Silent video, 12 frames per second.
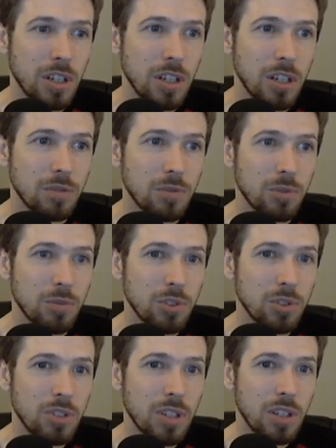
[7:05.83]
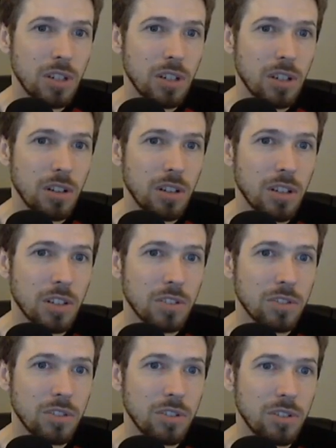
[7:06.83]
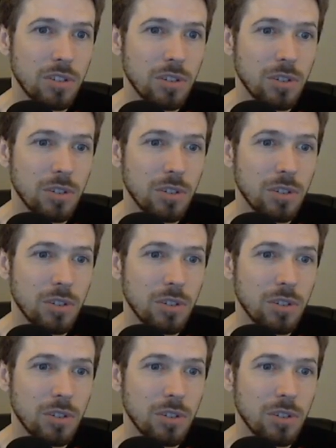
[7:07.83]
And from just taking a glance here,